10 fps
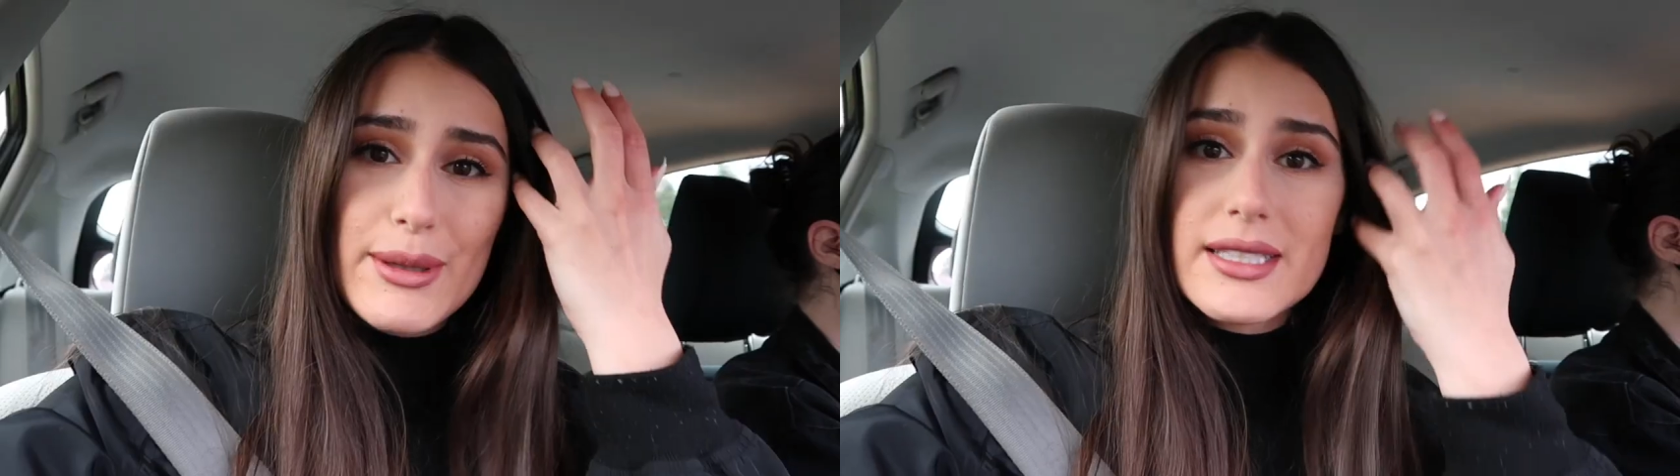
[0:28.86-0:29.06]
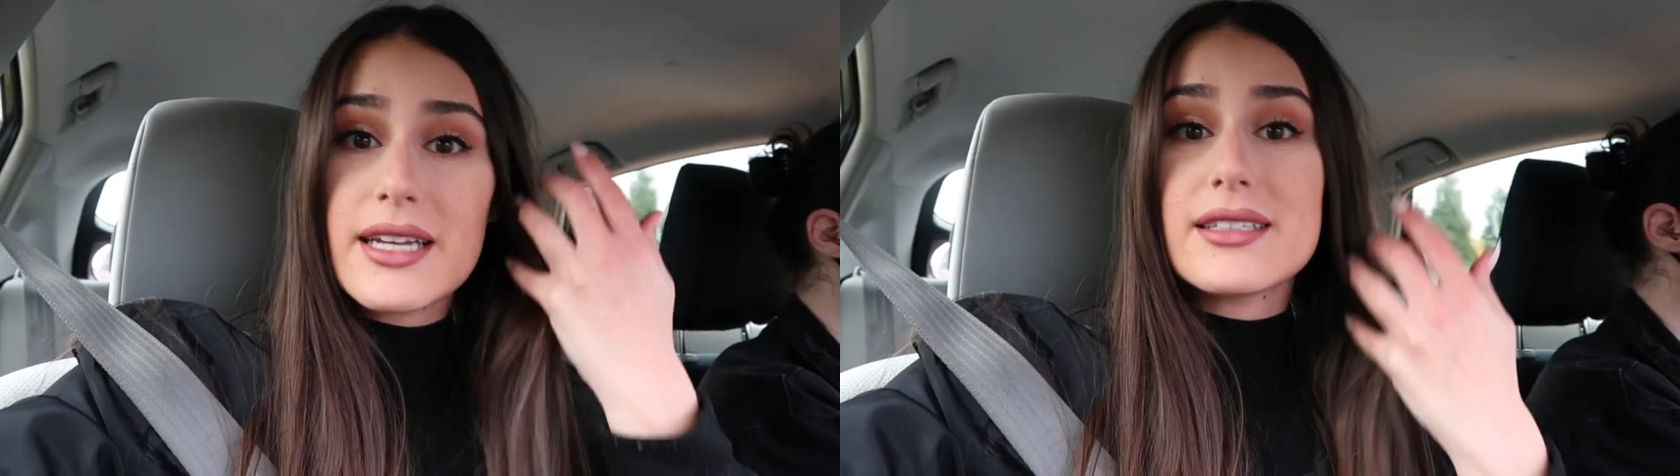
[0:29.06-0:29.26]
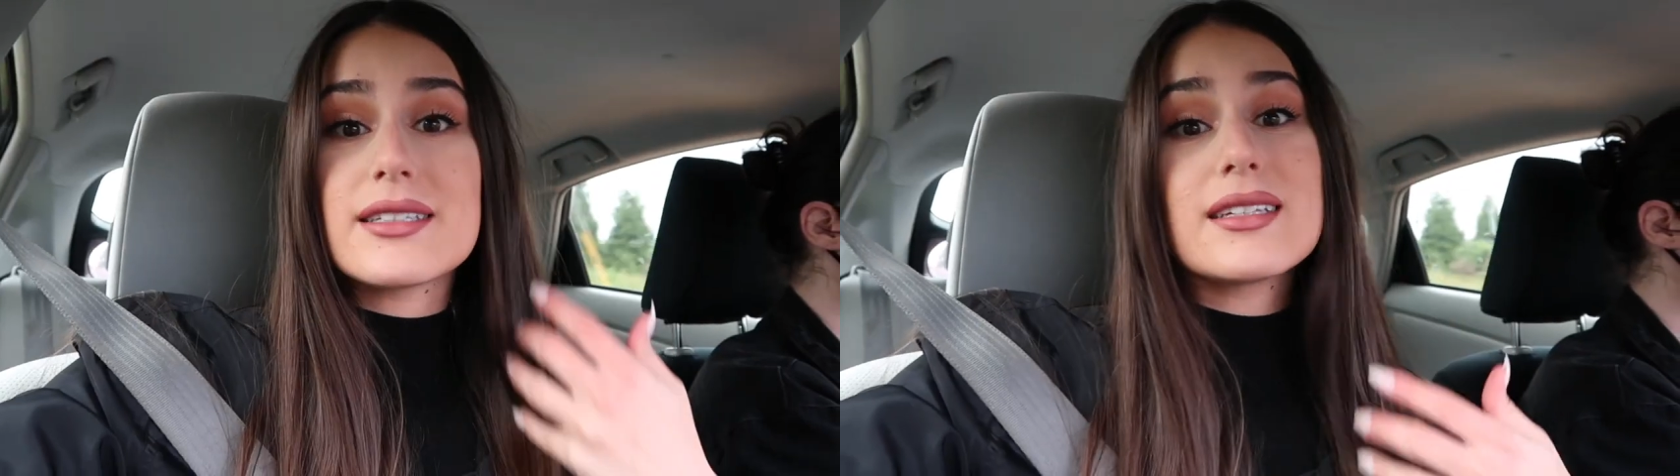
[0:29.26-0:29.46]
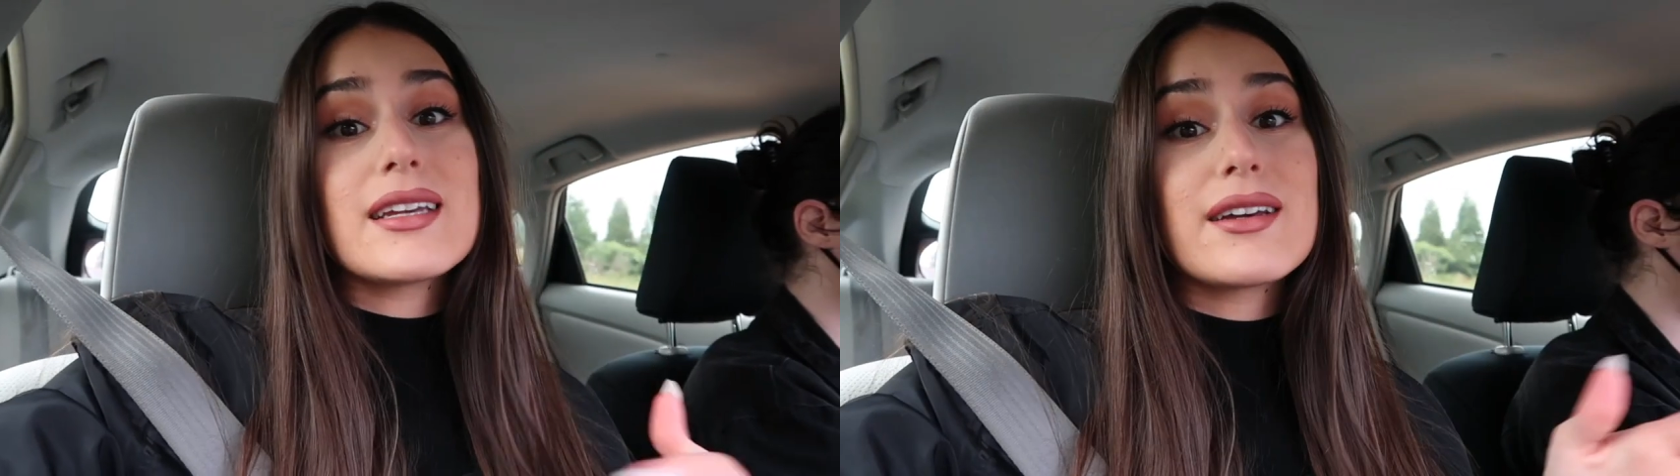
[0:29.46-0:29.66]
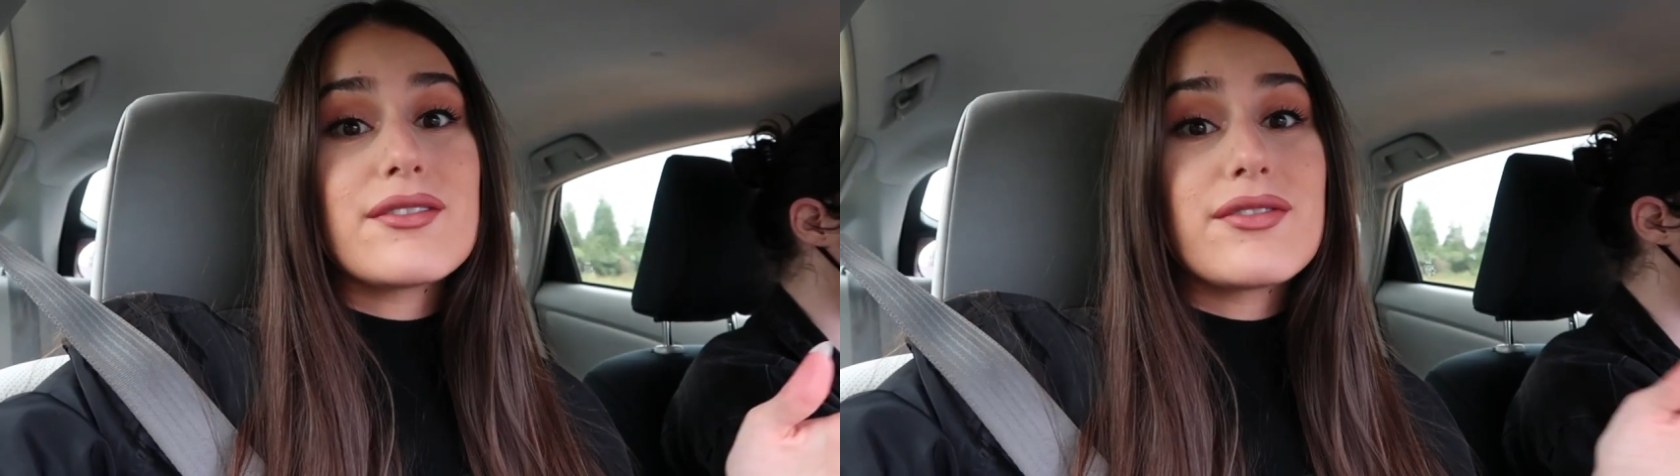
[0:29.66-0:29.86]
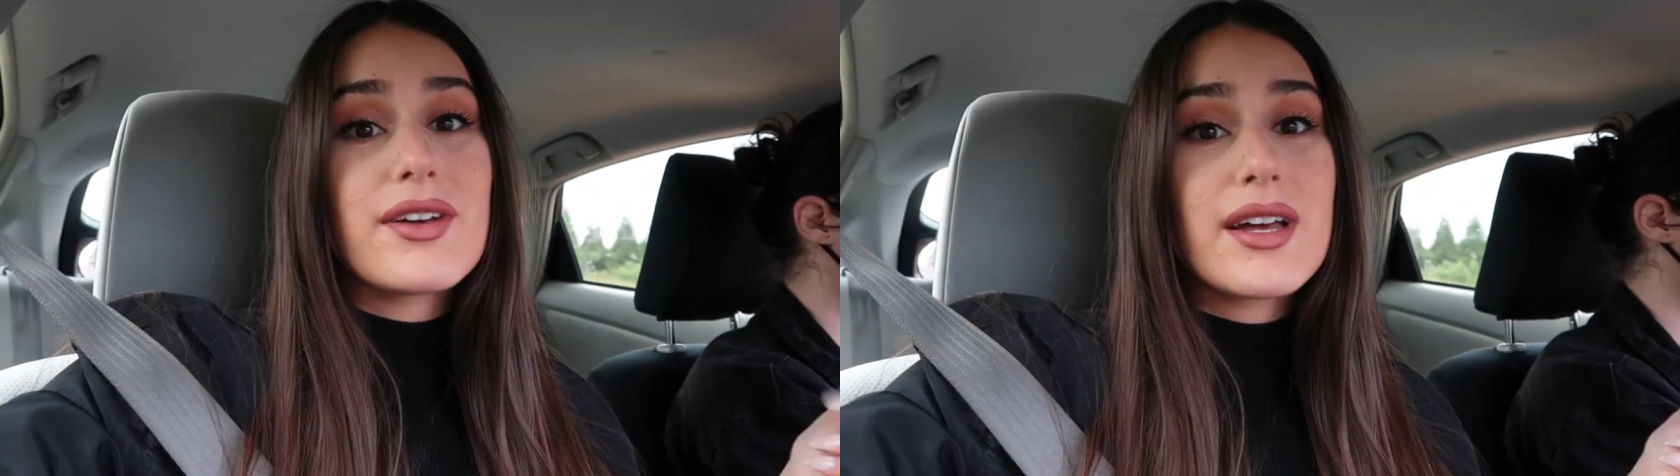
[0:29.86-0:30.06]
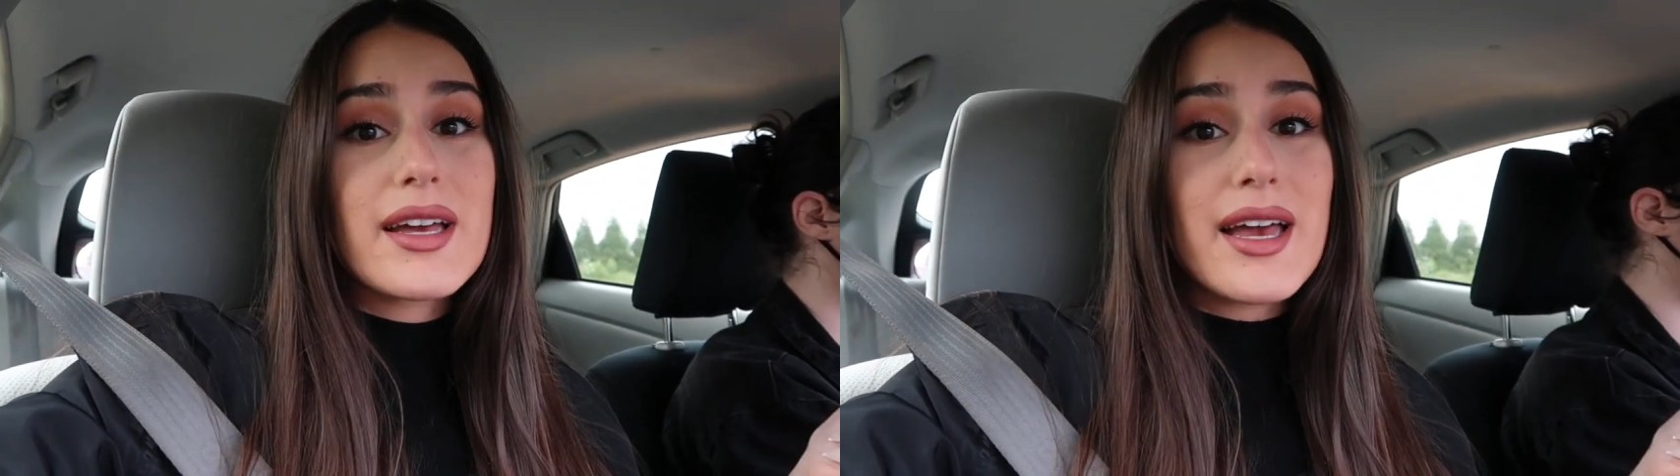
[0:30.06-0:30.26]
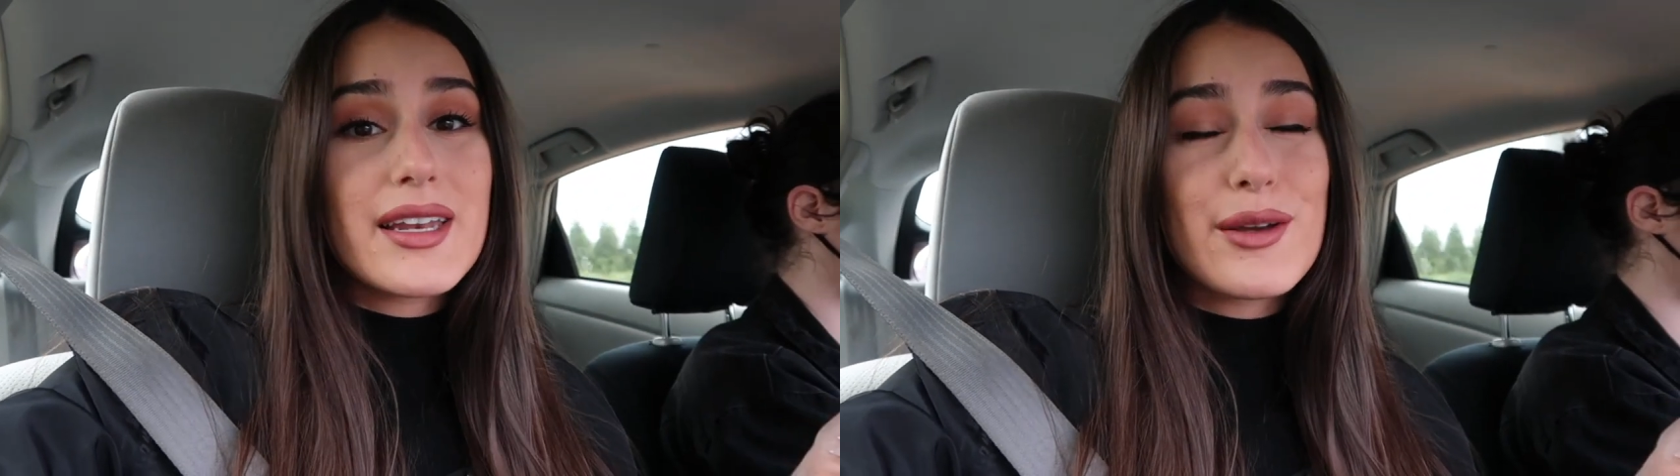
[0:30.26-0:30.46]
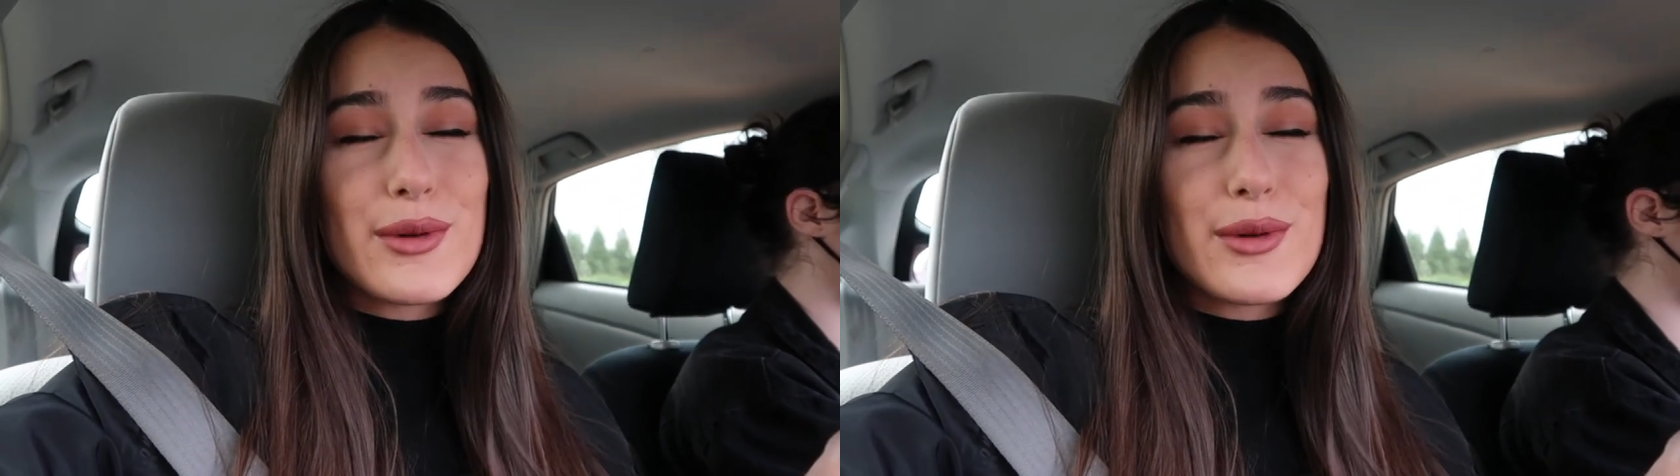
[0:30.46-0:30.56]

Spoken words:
I'm excited to see if any